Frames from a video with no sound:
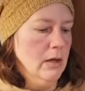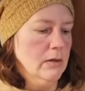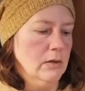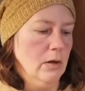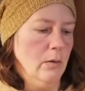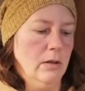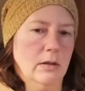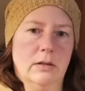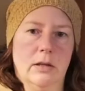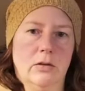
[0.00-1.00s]
So in the
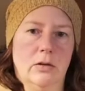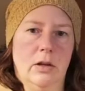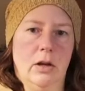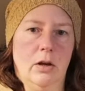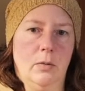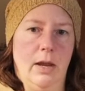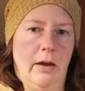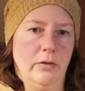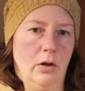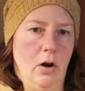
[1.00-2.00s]
center here, we
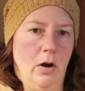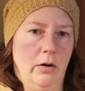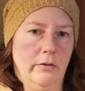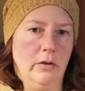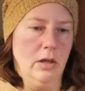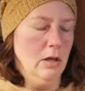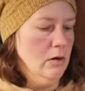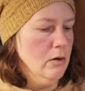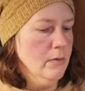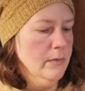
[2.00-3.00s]
have the card of the
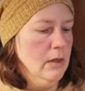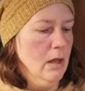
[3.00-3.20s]
year.